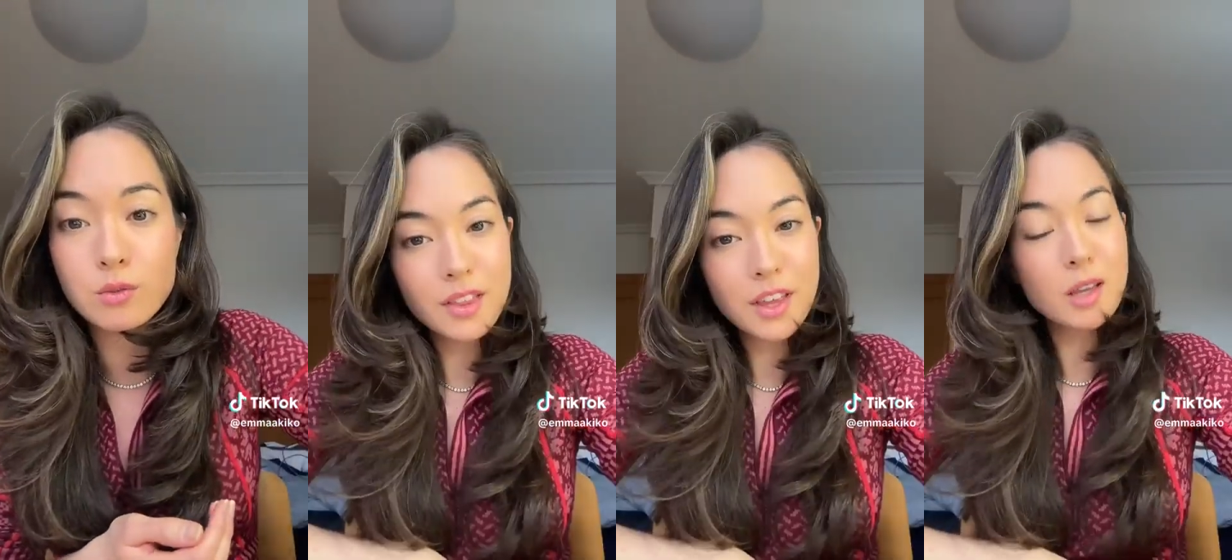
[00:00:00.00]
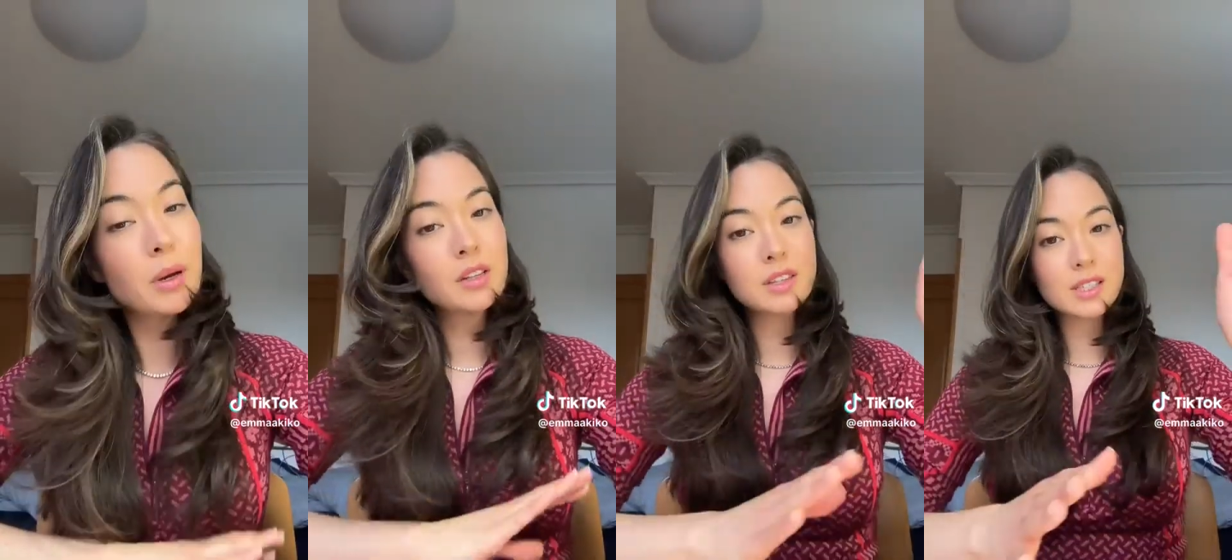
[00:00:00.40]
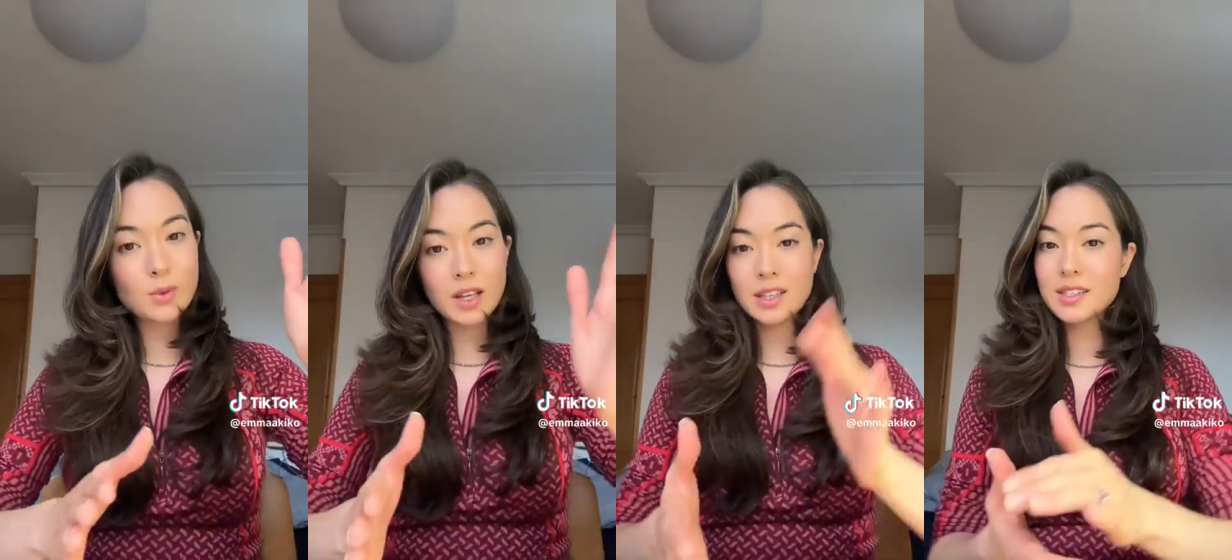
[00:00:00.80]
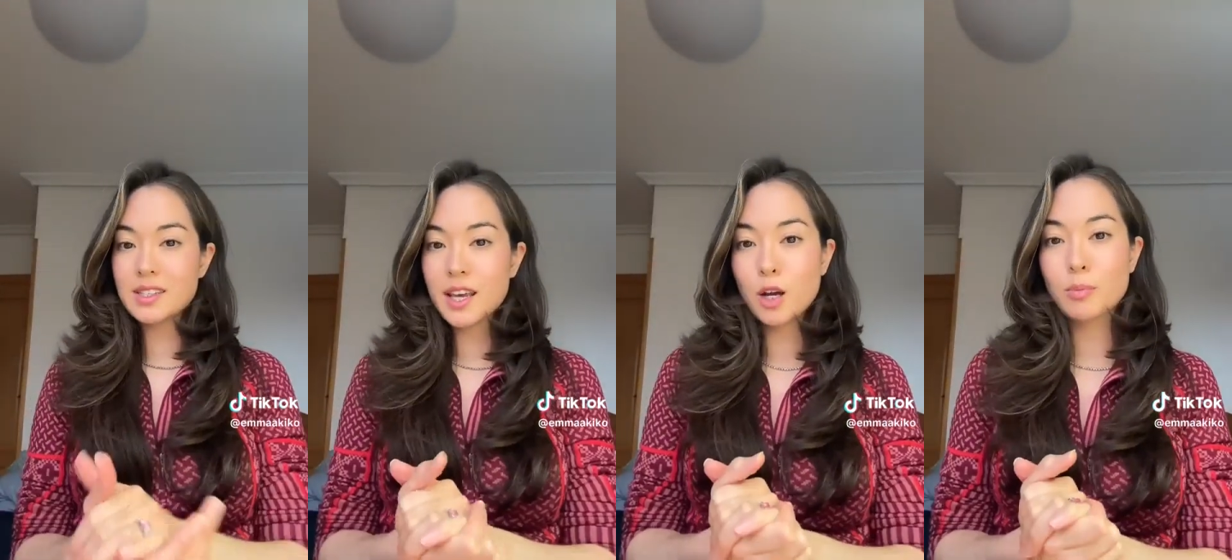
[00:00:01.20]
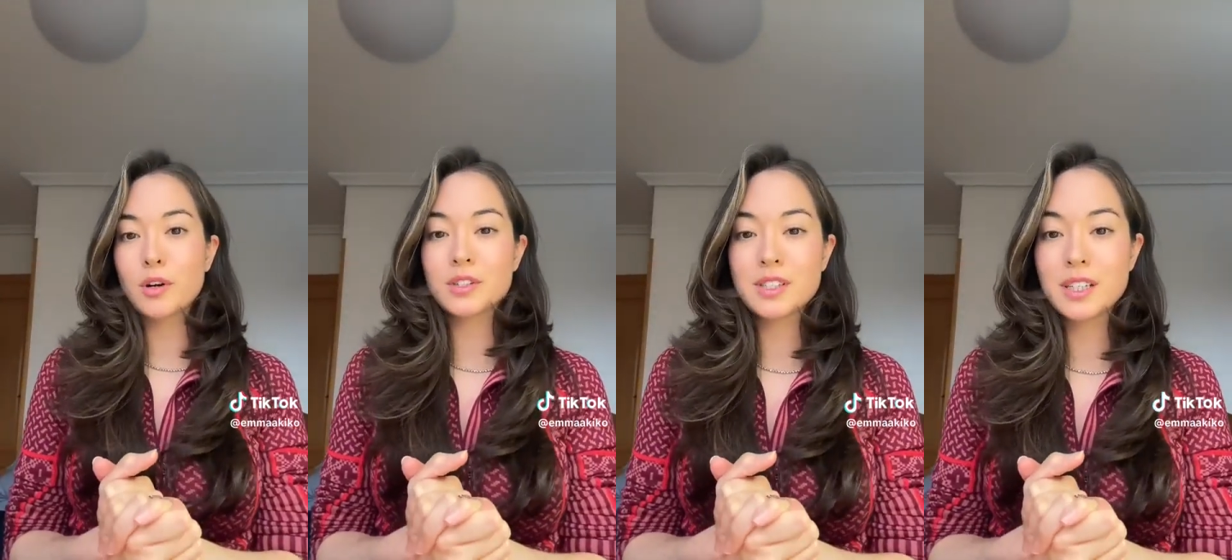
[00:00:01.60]
Think about it this way. Let's say a
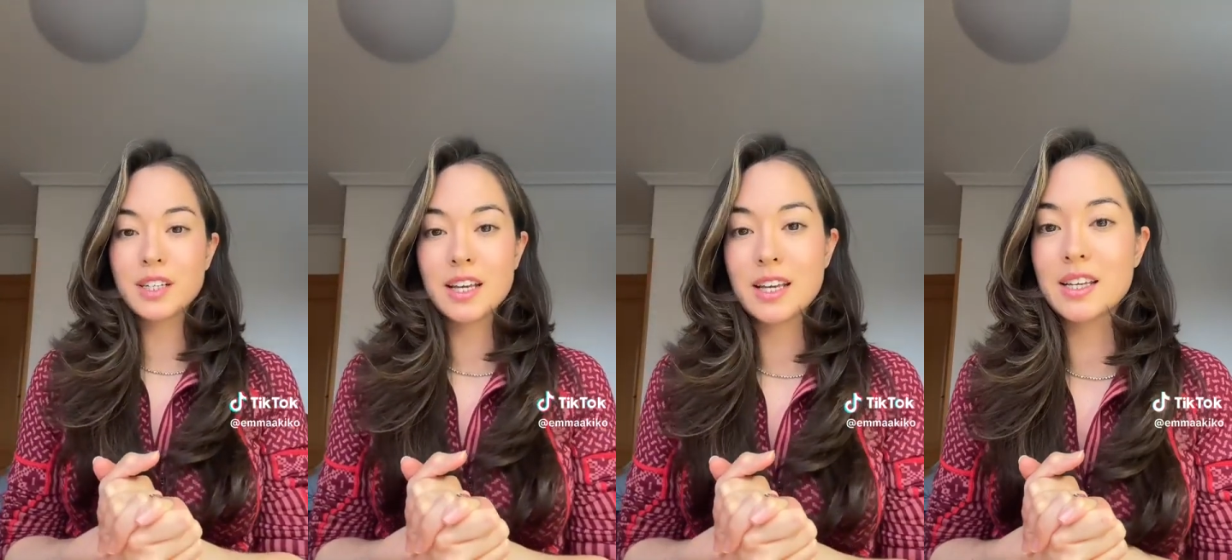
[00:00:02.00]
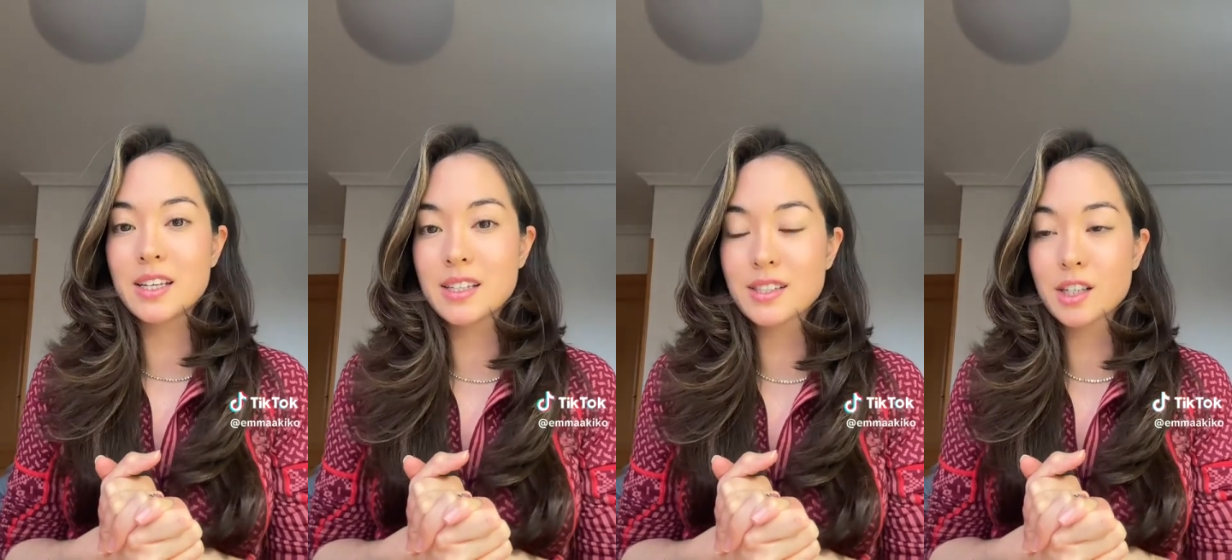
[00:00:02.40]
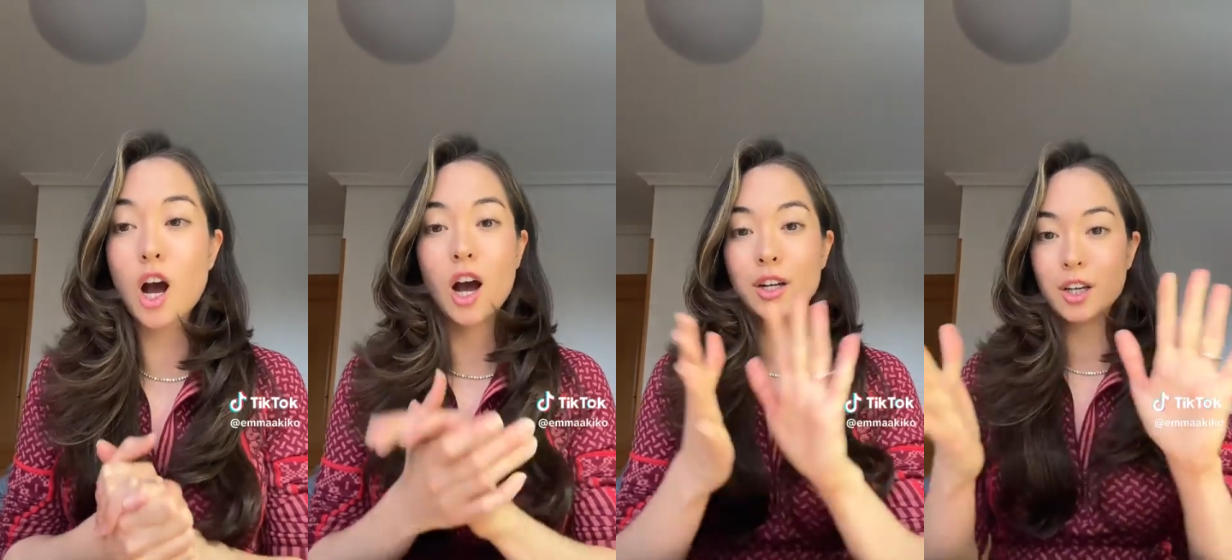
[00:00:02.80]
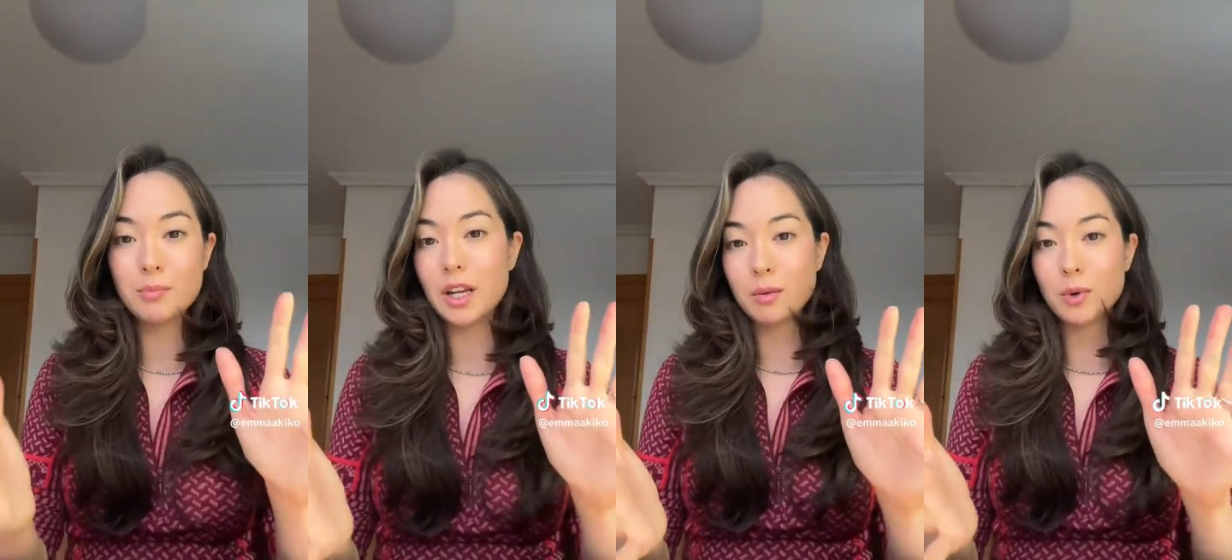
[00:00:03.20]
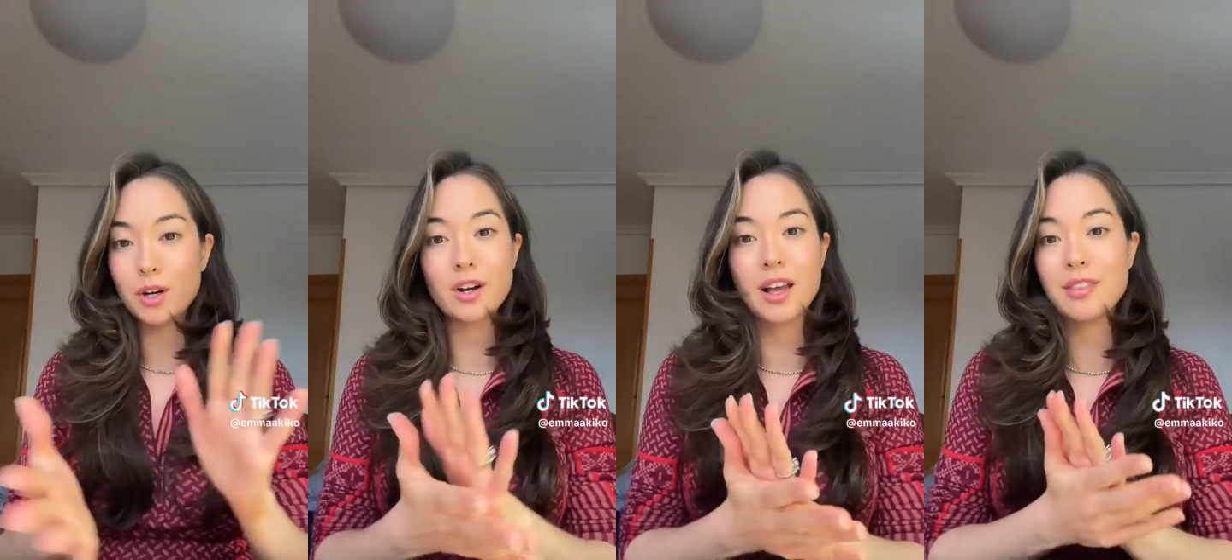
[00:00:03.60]
person is caught committing a
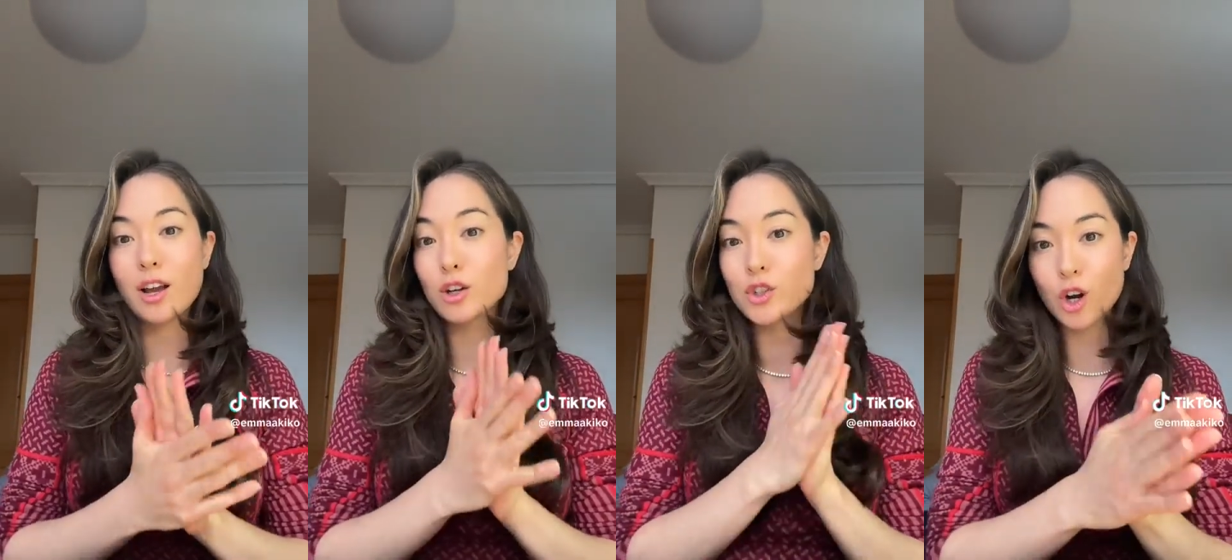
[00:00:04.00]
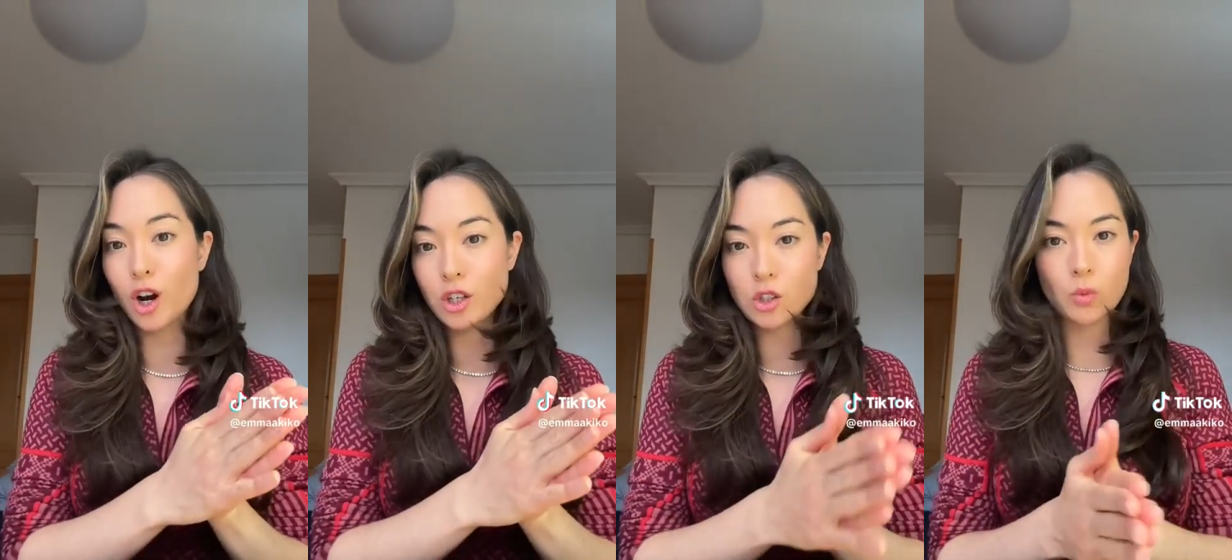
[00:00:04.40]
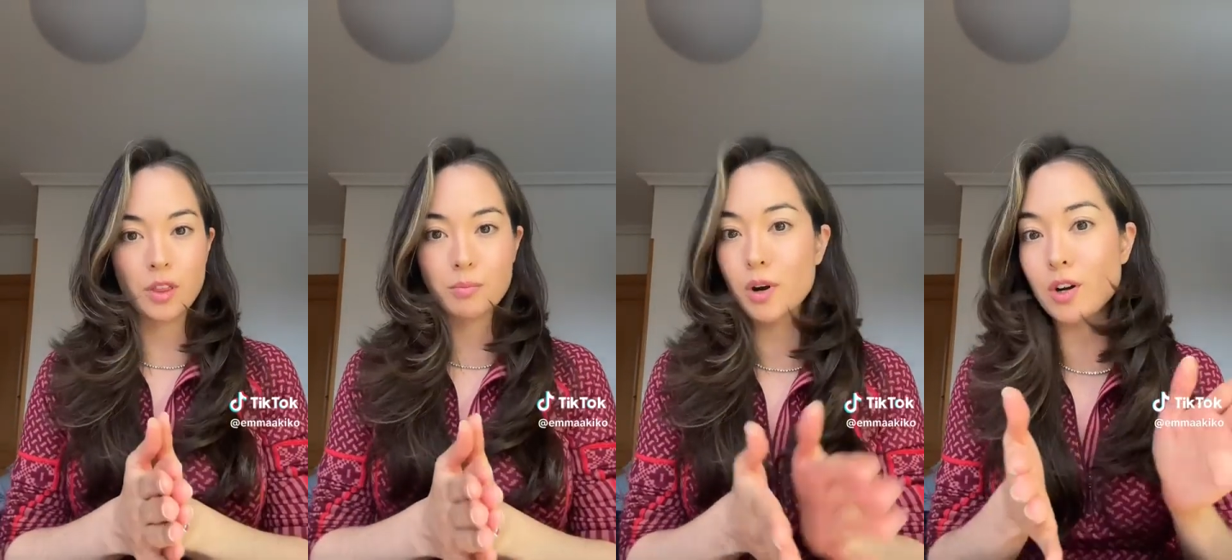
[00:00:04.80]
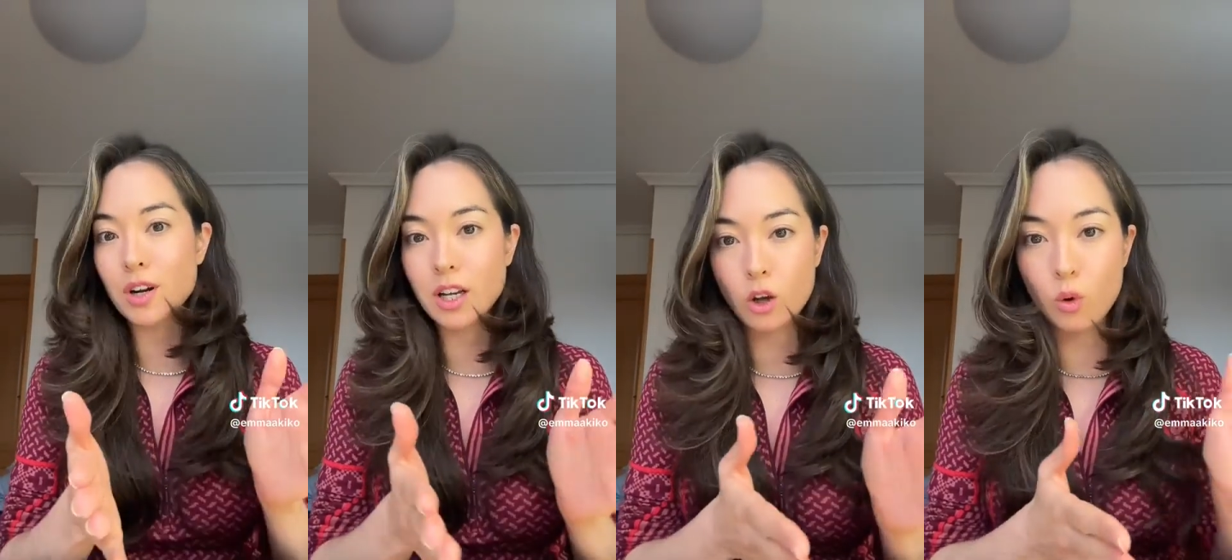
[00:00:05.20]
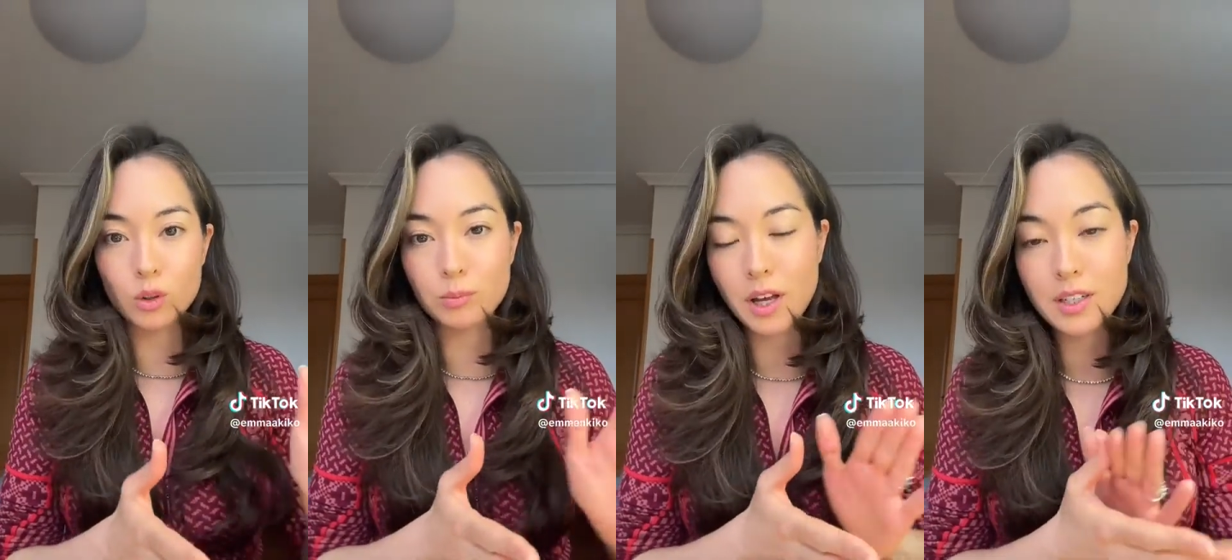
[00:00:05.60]
murder and they are charged with murder in
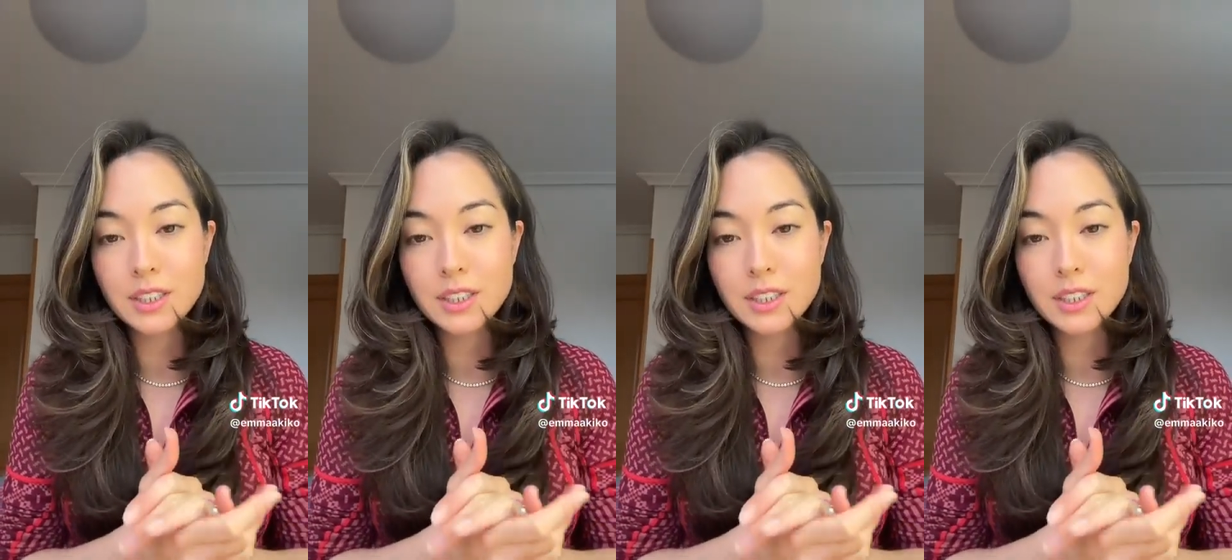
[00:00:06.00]
cold blood.